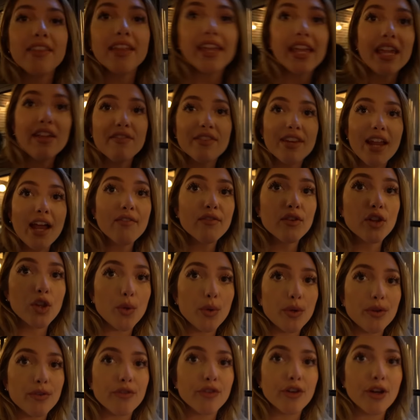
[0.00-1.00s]
they even have
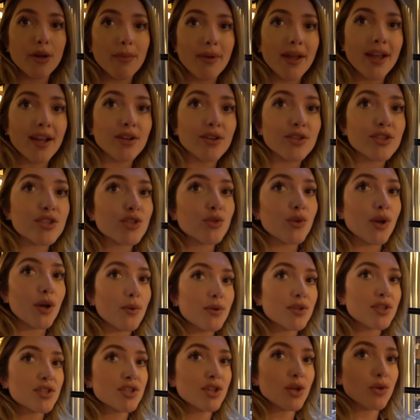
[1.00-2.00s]
gluten-free bagels, so I
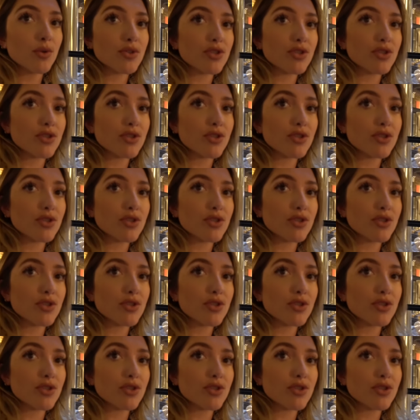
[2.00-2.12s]
was so